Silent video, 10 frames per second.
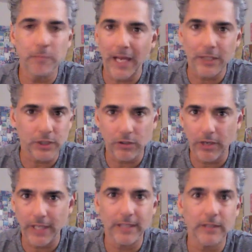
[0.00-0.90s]
banks of
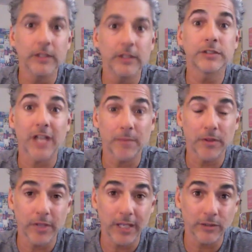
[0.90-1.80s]
credit and this type of
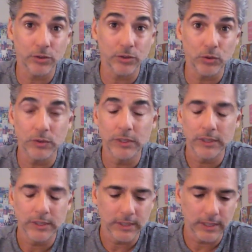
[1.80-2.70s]
thing to
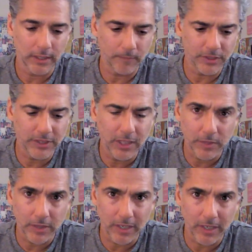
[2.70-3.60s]

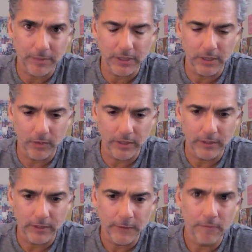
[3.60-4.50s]
keep their company going.
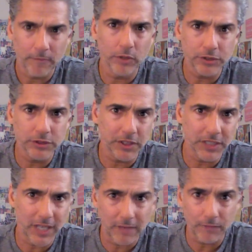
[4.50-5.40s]
If you listen to the
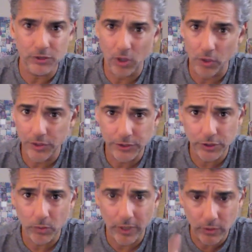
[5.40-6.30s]
conference calls, and
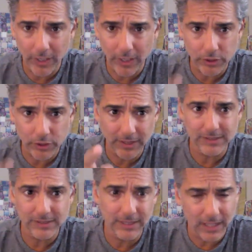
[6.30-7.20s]
this is why you guys should be
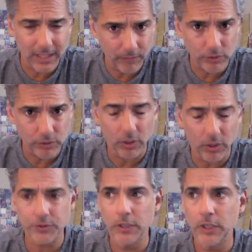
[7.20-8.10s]
listening to conference
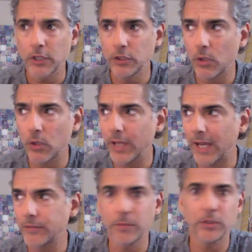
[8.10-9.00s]
calls, you don't
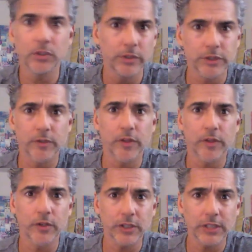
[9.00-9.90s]
have to be doing this for
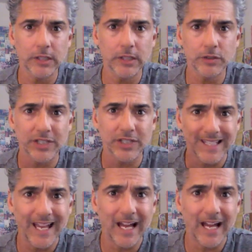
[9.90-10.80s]
30 years to
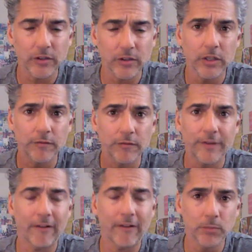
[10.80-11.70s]
gather
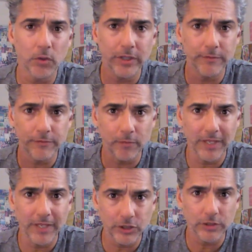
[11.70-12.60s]
valuable
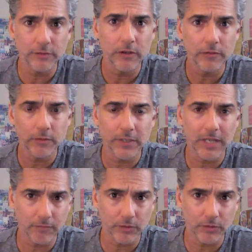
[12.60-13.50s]
information from a
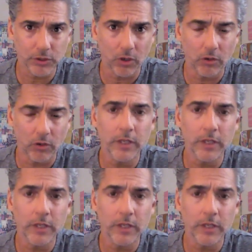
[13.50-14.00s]
conference call.